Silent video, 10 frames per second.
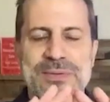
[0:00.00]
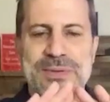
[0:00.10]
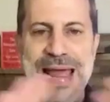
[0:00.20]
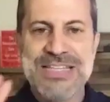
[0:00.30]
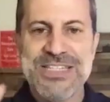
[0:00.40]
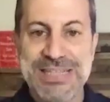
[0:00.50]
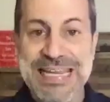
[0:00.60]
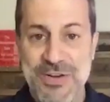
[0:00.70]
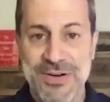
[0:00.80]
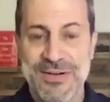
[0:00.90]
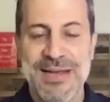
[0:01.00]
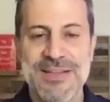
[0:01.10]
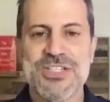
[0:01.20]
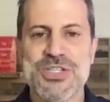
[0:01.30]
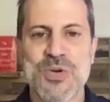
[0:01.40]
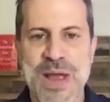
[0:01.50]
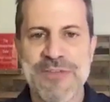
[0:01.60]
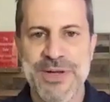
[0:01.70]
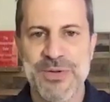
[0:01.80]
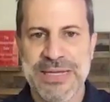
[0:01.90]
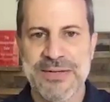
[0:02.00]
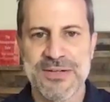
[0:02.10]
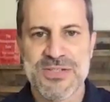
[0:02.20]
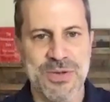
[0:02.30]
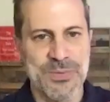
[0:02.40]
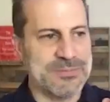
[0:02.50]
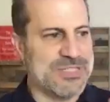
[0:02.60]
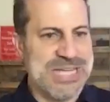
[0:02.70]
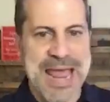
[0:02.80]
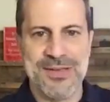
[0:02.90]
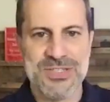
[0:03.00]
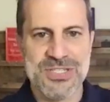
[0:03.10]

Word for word: as a leader, and this is a revenue leader. So sales,